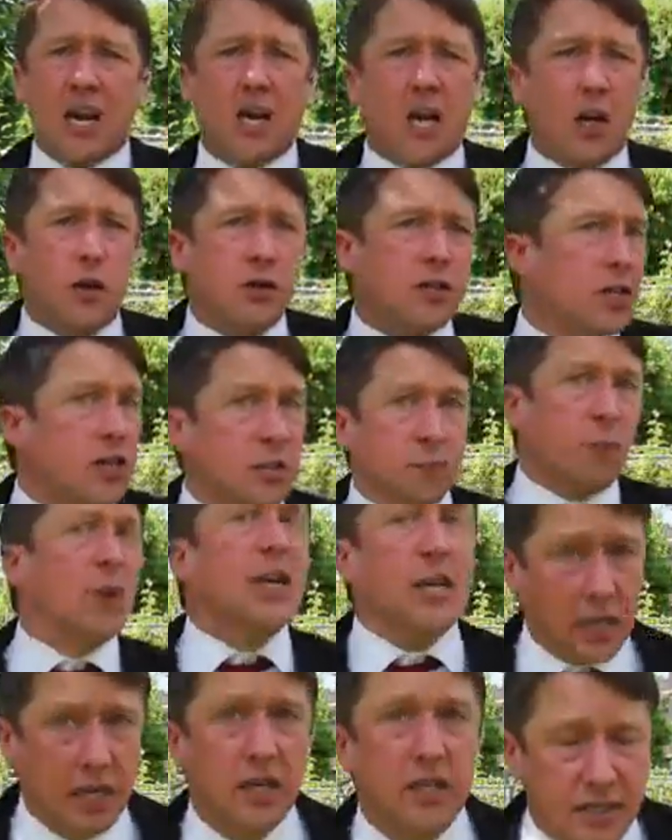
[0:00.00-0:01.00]
includes a
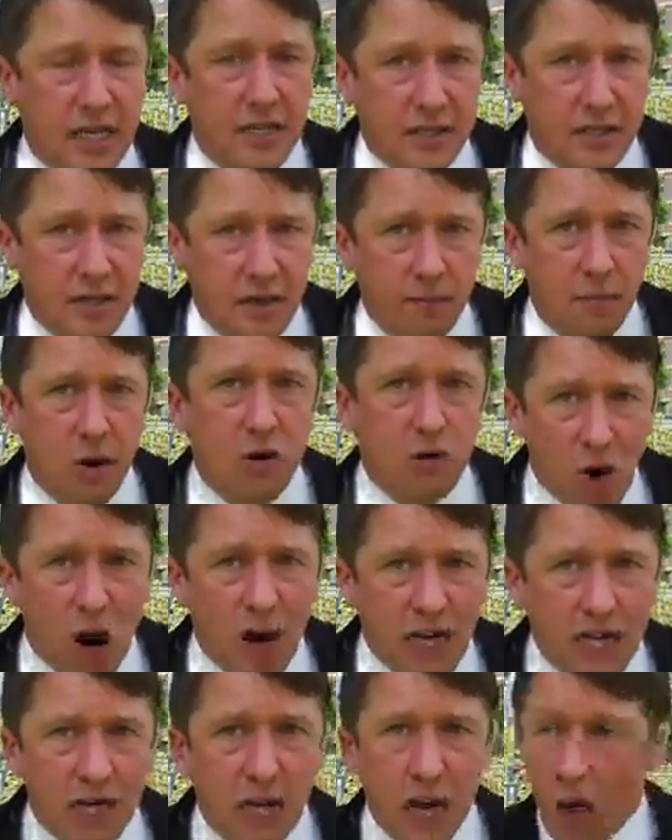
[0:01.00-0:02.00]
sprinkler system,
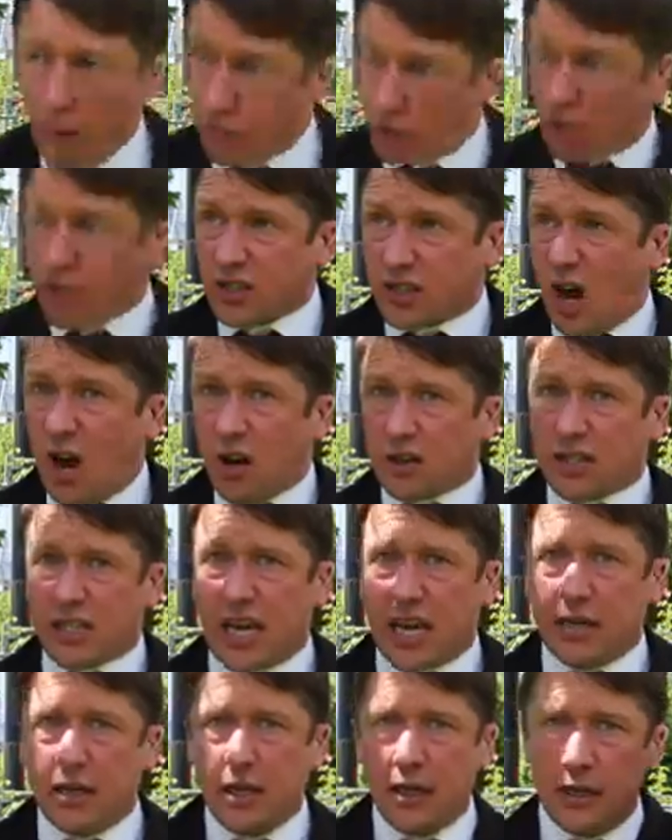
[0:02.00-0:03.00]
right? Just
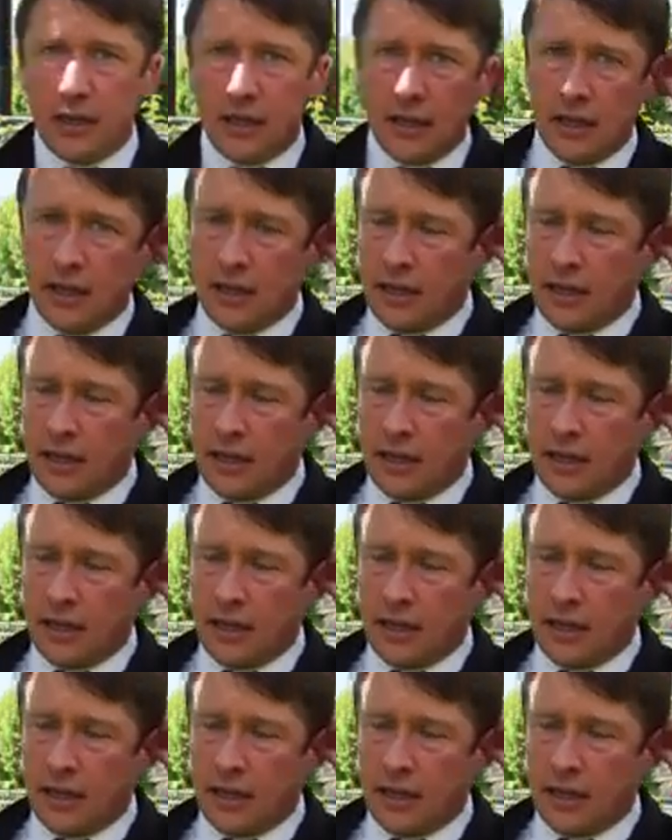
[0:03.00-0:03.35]
asking.